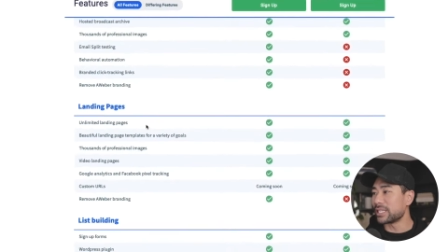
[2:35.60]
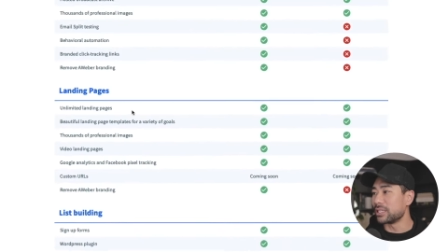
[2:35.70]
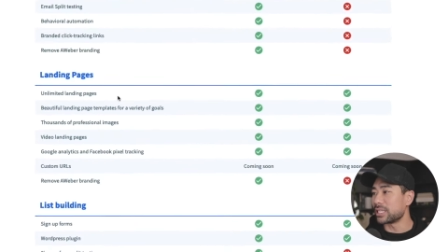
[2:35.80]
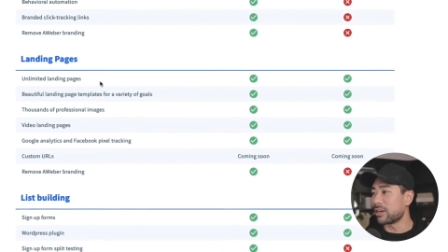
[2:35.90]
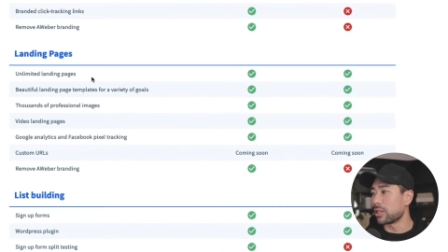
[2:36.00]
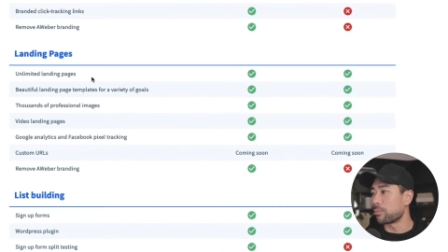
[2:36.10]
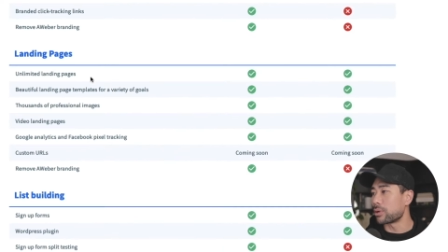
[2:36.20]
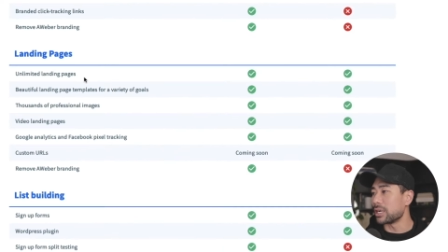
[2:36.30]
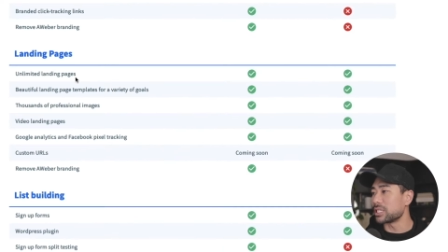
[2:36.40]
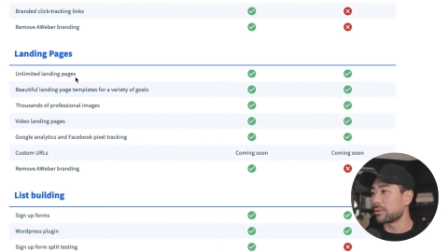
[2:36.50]
As you can see on the
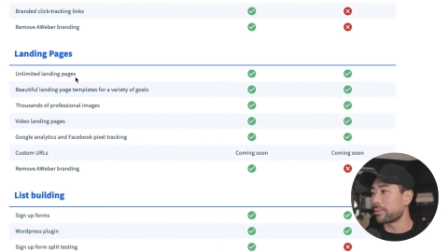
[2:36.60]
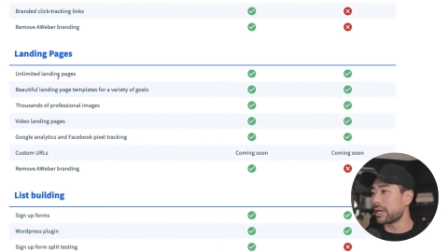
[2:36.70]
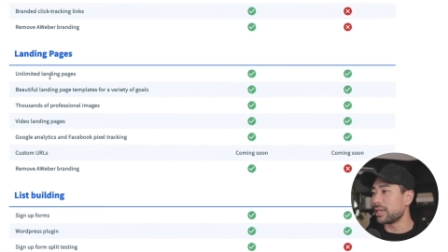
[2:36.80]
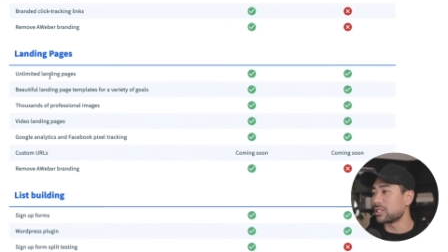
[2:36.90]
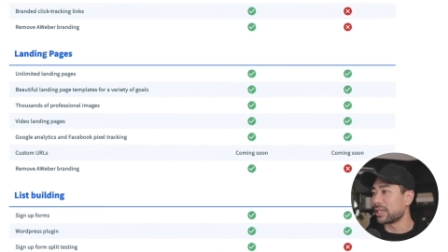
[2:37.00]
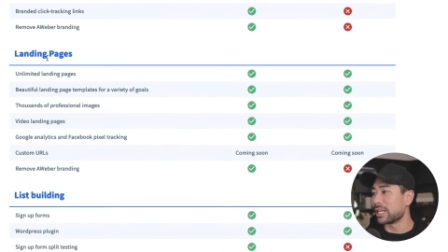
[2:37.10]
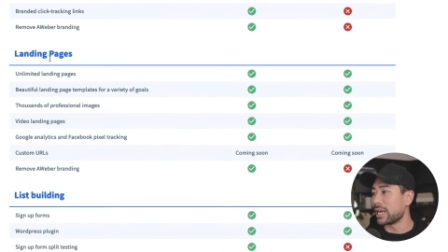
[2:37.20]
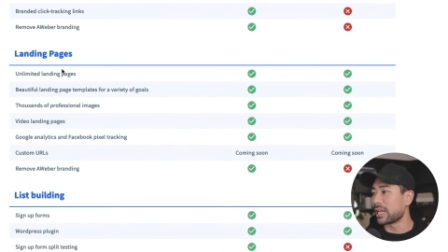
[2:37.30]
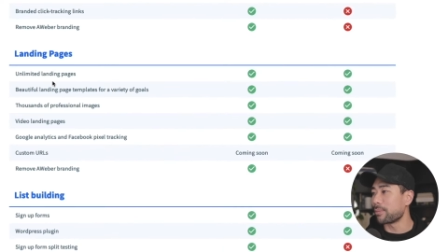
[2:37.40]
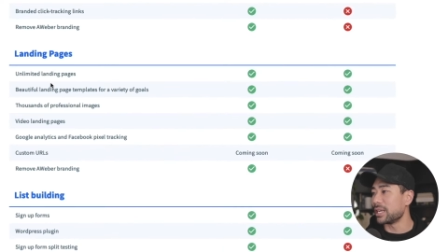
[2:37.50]
pricing page, on the
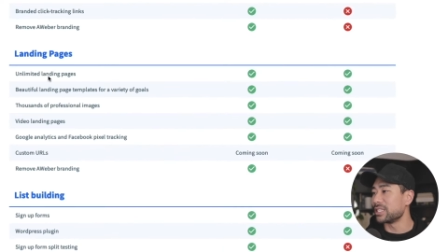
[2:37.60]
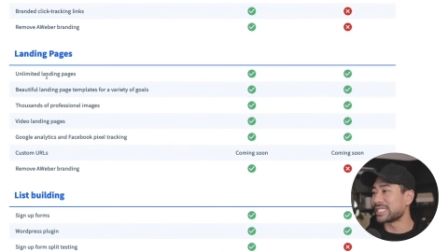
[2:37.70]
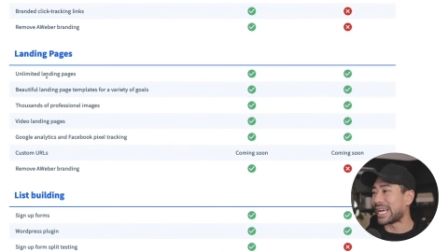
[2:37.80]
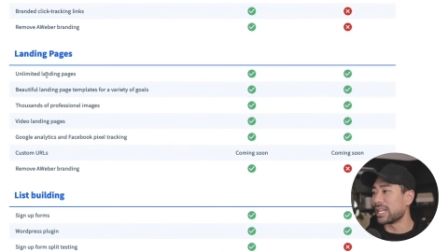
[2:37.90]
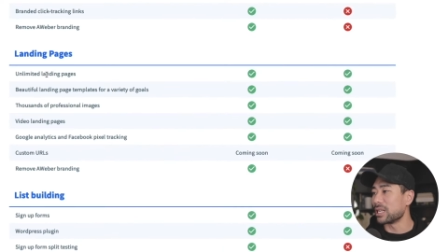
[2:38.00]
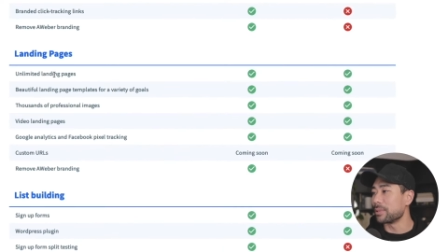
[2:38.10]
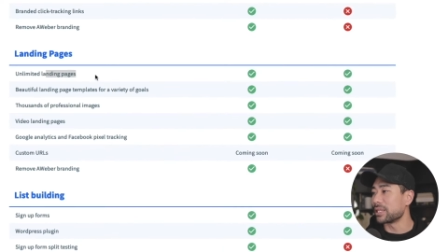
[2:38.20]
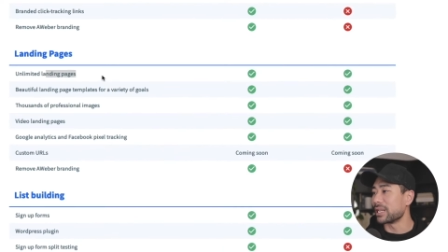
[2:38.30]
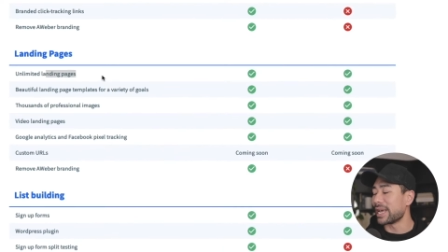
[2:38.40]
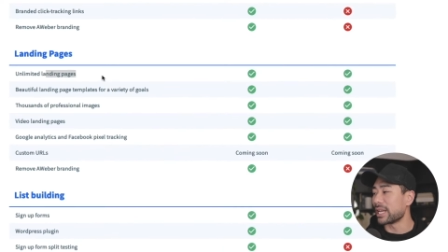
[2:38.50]
landing pages,
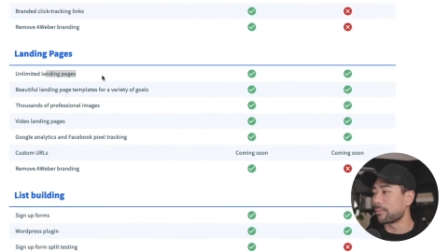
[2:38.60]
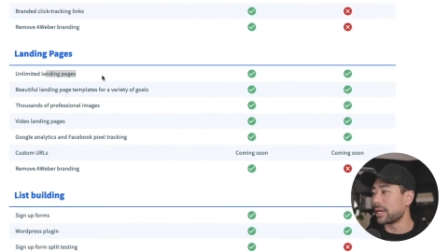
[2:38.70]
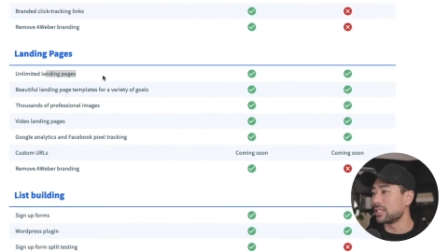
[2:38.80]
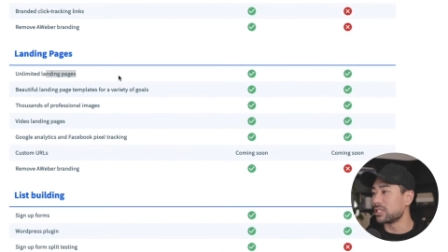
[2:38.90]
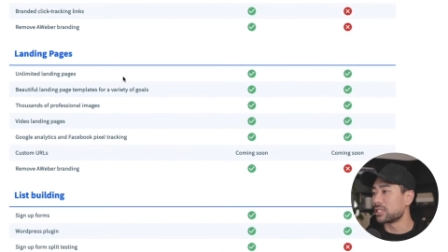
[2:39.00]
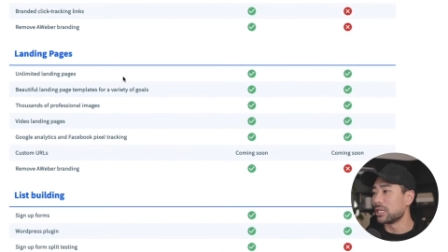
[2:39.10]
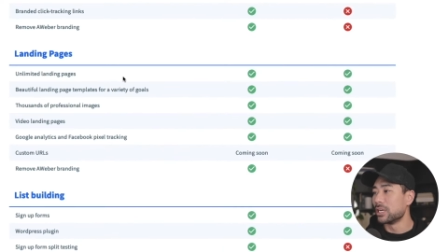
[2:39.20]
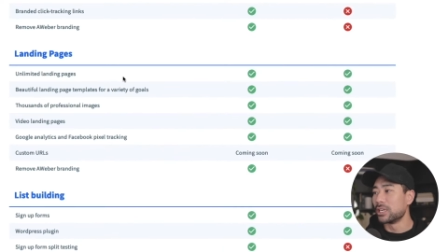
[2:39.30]
unlimited landing pages.